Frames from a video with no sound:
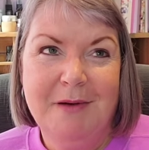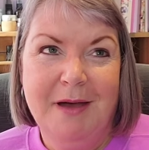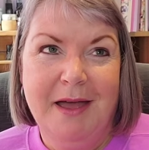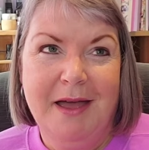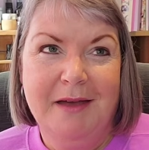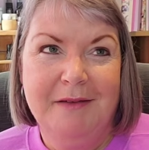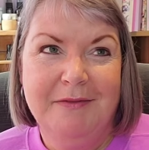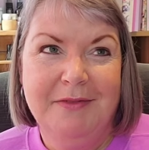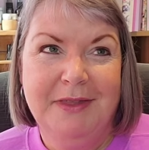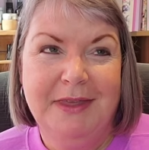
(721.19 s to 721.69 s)
I
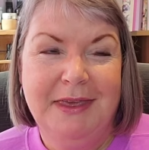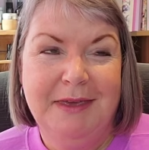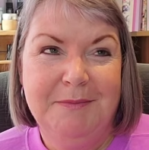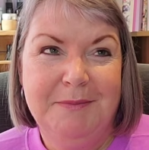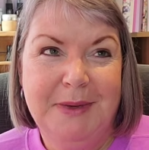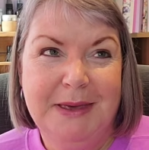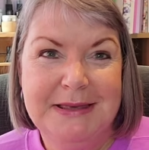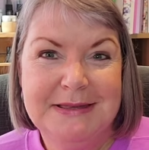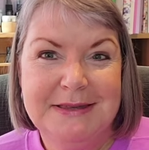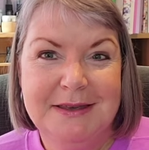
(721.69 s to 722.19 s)
have the
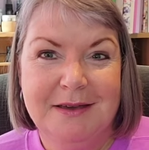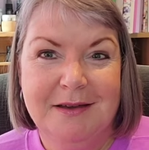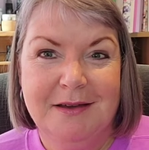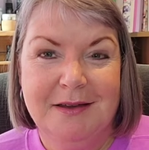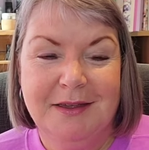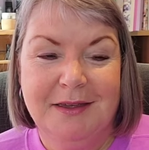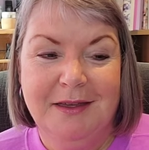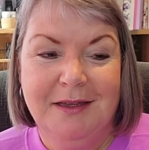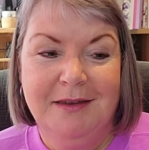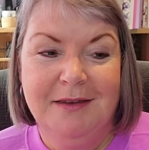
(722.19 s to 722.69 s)
pixie
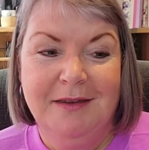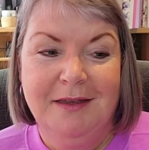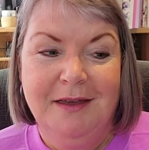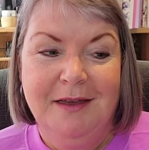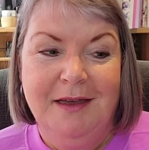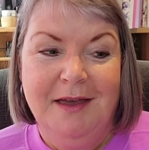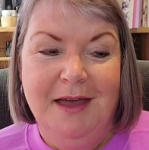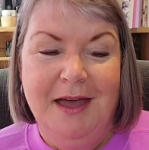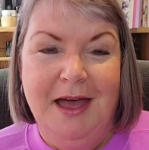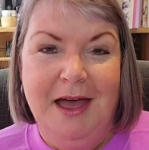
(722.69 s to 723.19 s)
cardigan
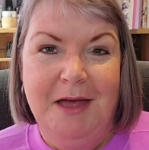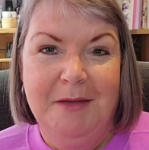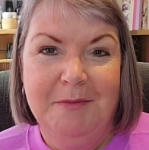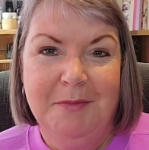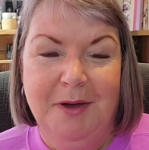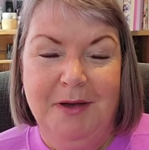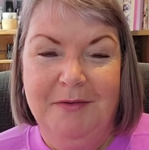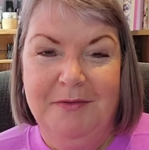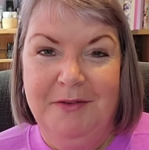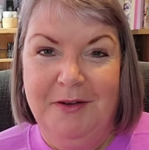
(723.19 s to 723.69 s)
and
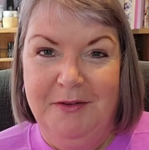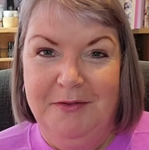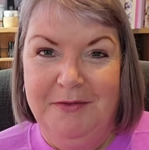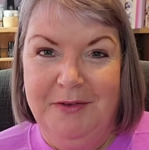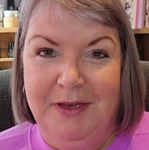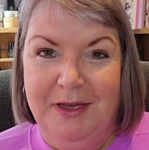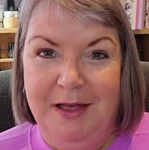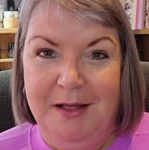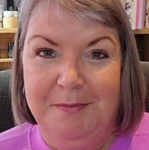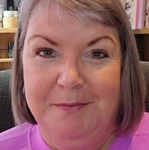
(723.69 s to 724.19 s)
my
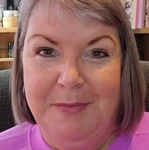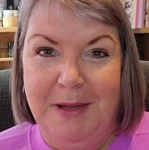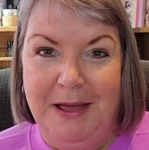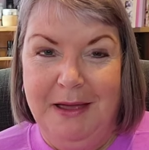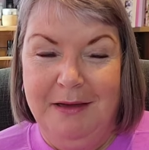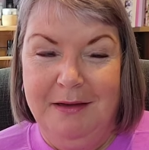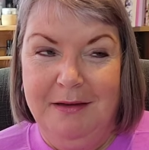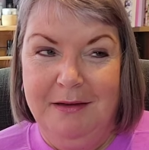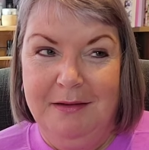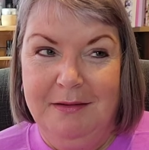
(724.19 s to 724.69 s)
fluffy
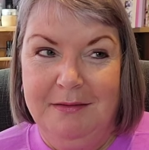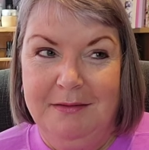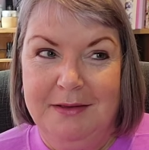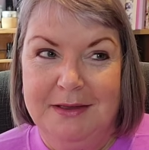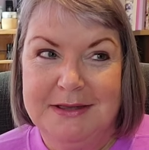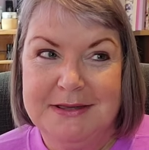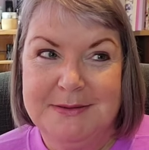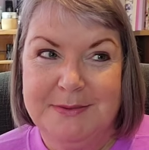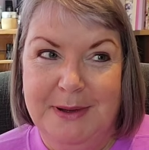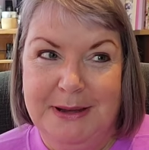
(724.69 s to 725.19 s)
alpaca
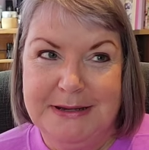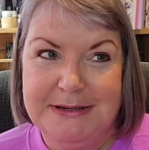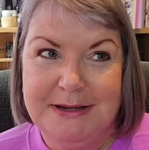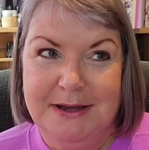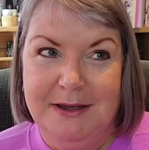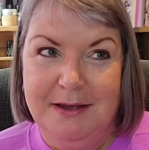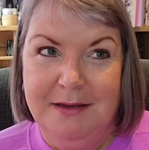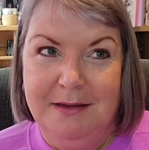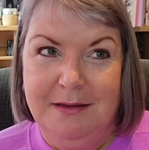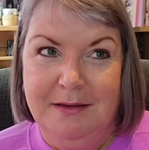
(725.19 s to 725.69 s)

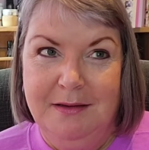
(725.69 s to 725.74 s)
sweater.